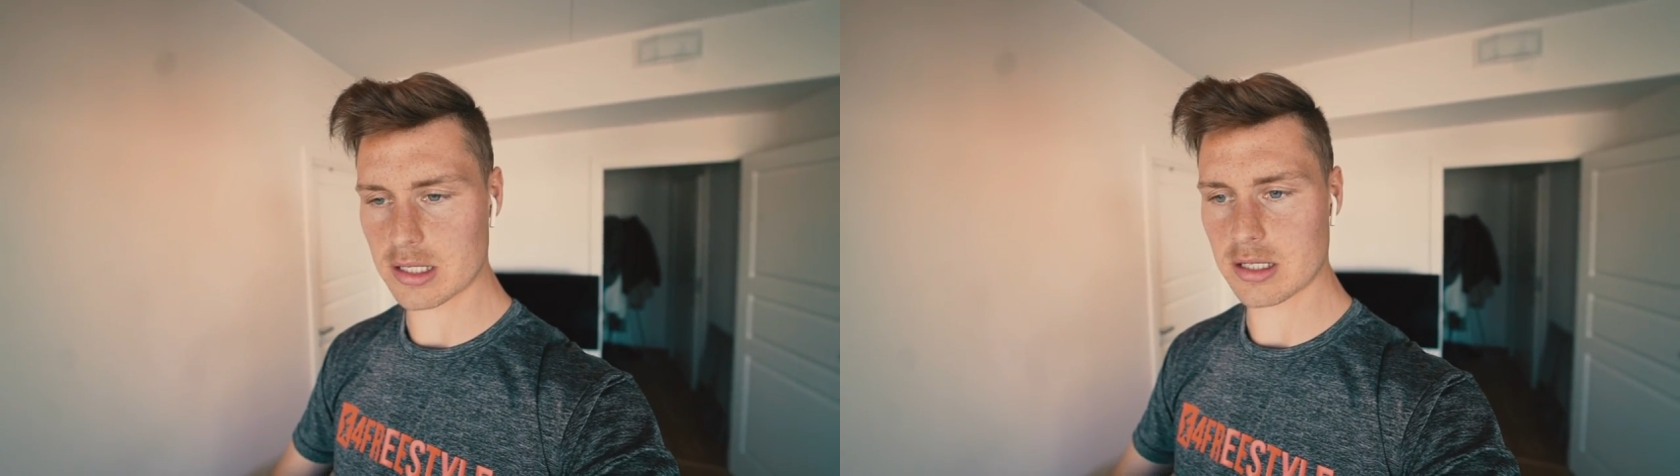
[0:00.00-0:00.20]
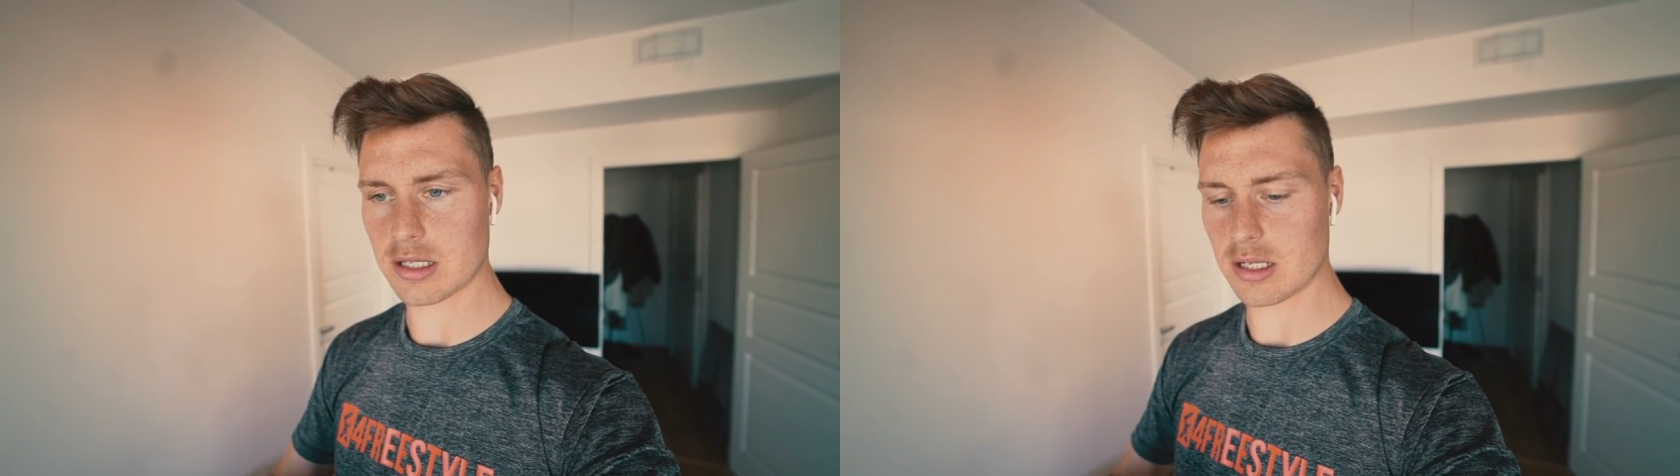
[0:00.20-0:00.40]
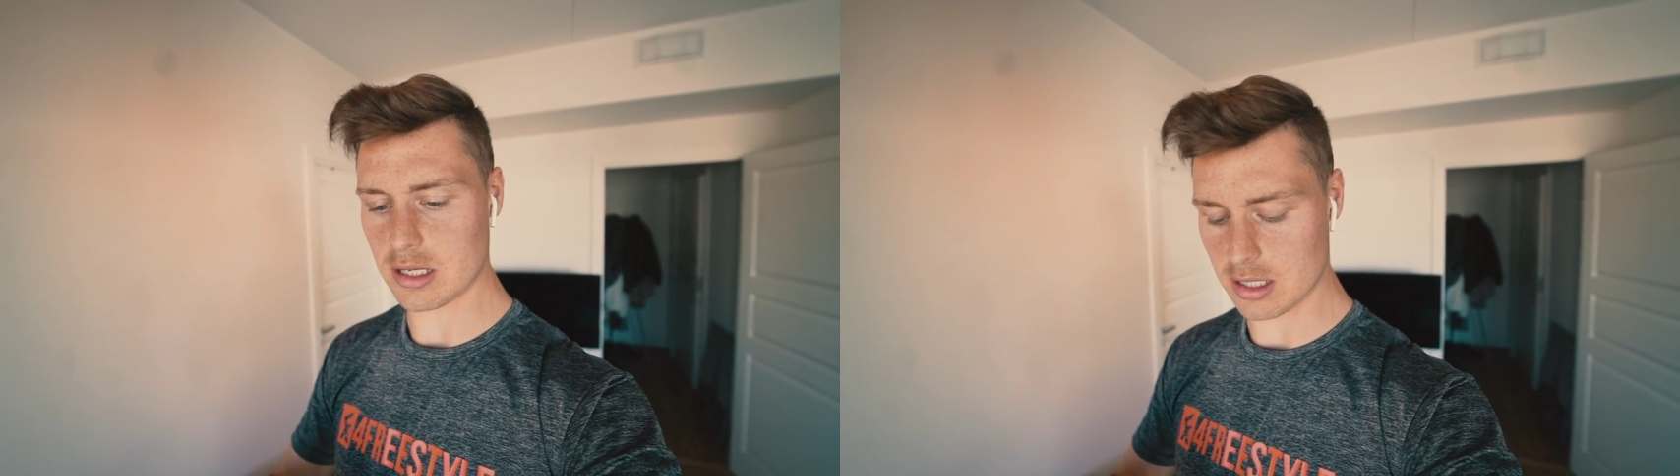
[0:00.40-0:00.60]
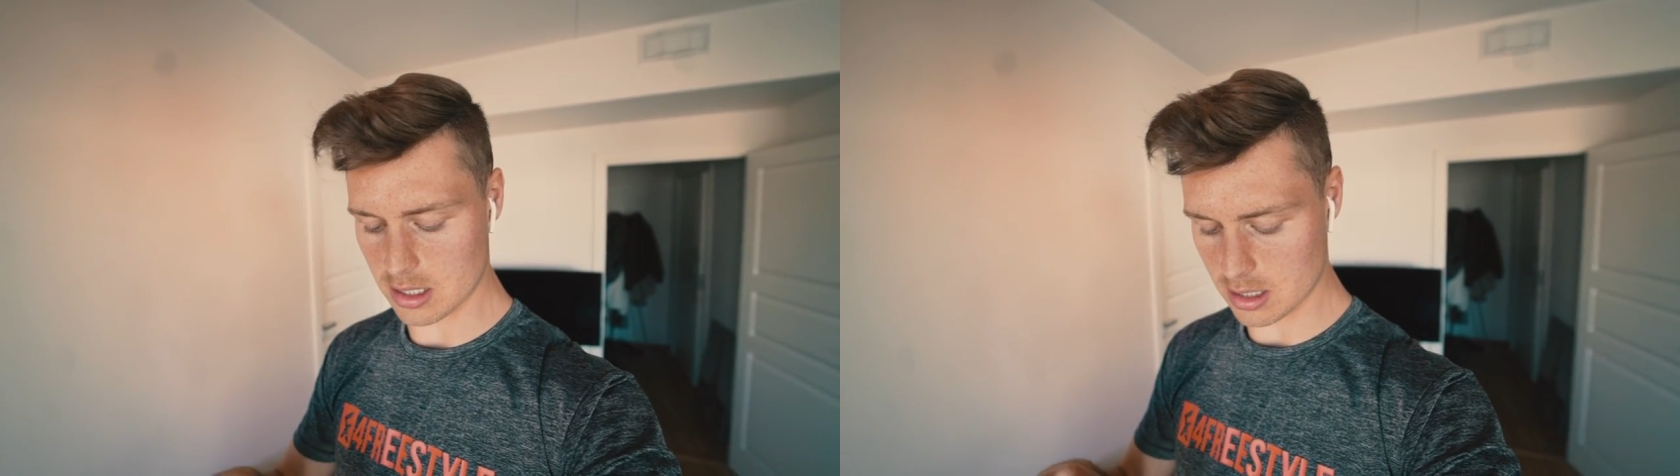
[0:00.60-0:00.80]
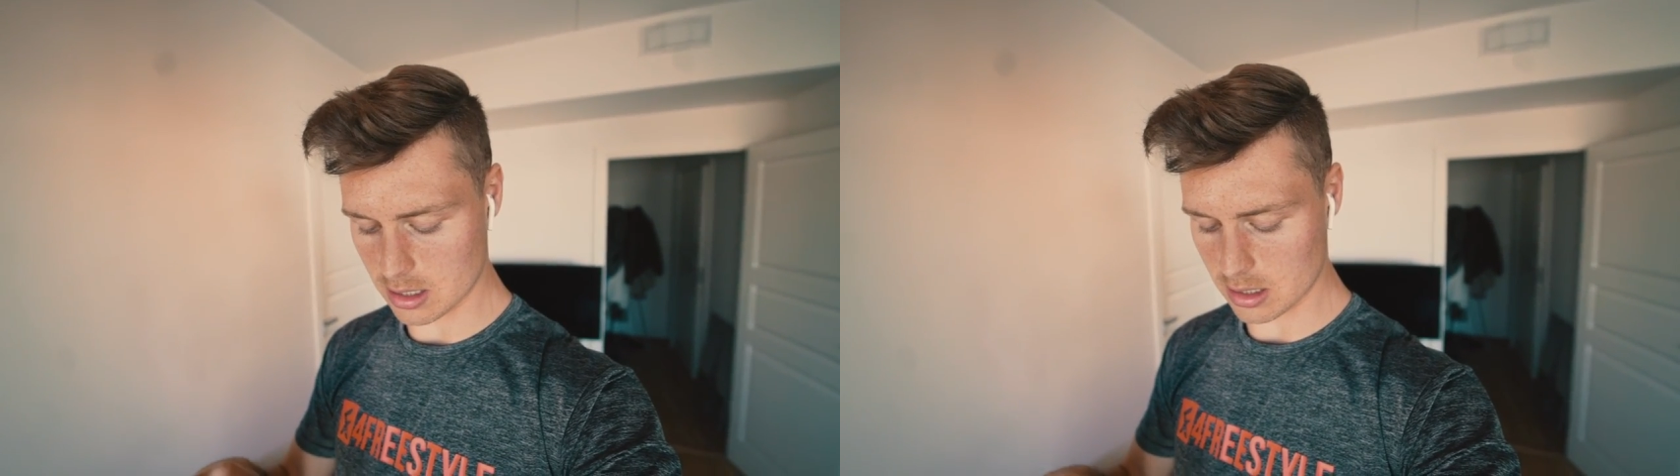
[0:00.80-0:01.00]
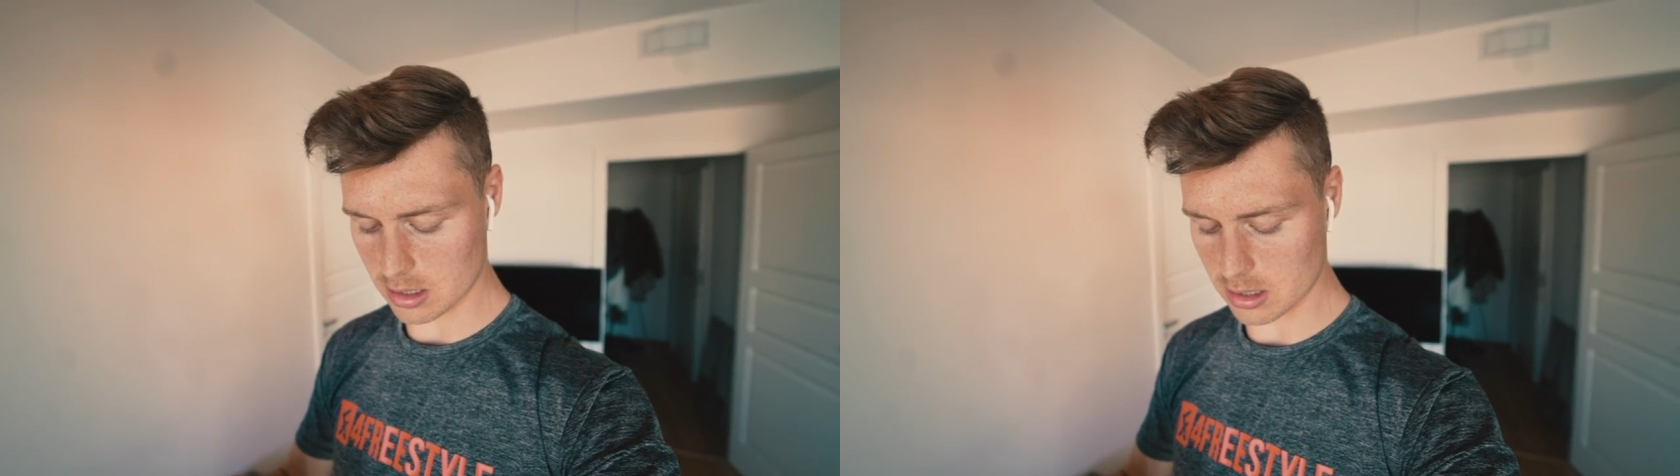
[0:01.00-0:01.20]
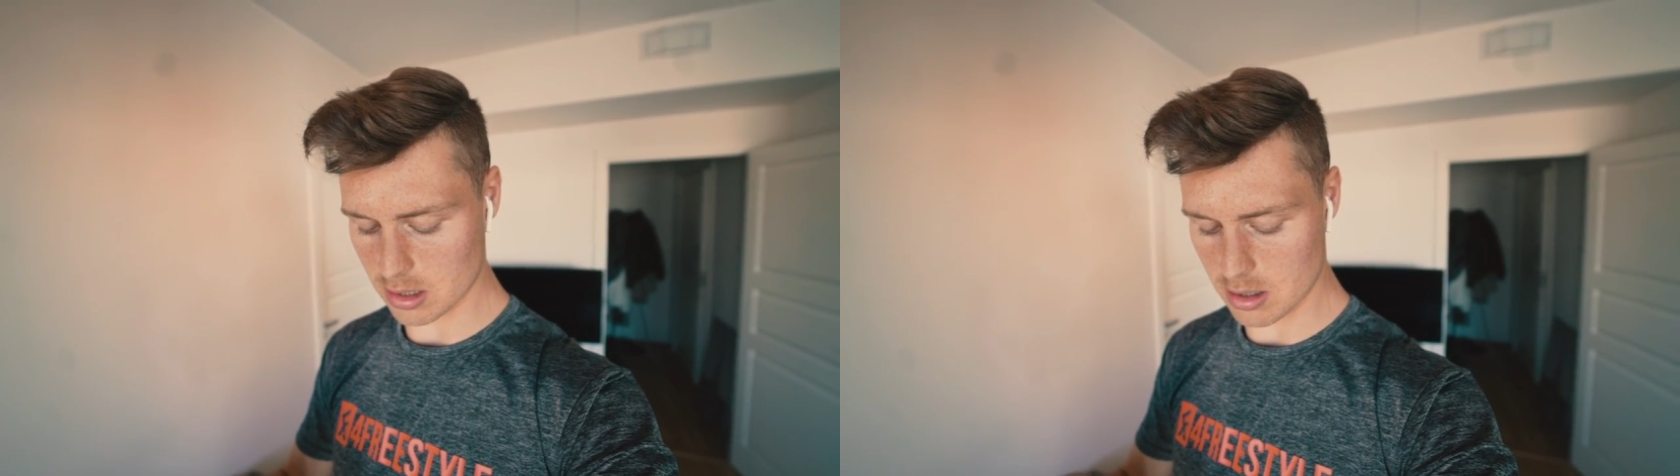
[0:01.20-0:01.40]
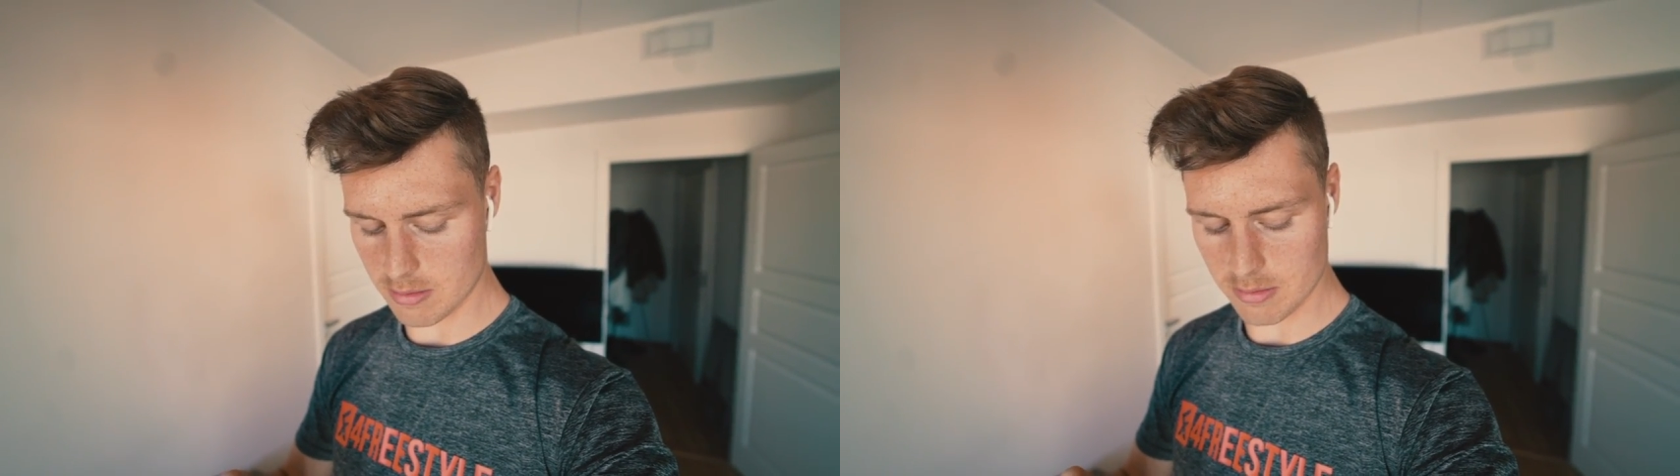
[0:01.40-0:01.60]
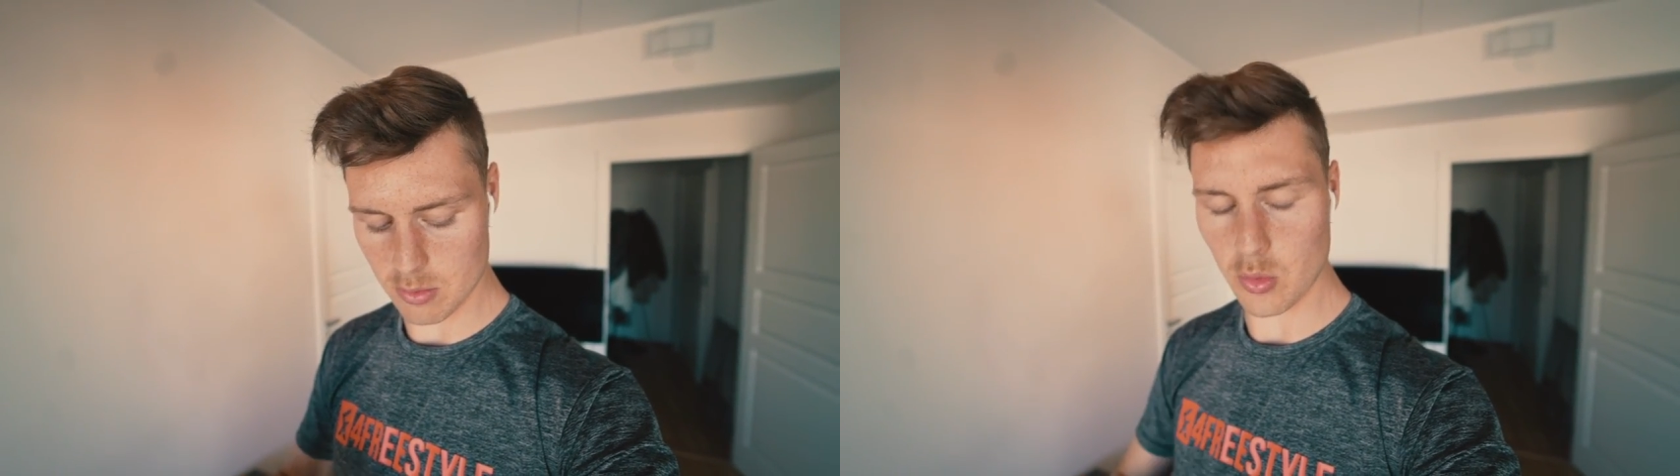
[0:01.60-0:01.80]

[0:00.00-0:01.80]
some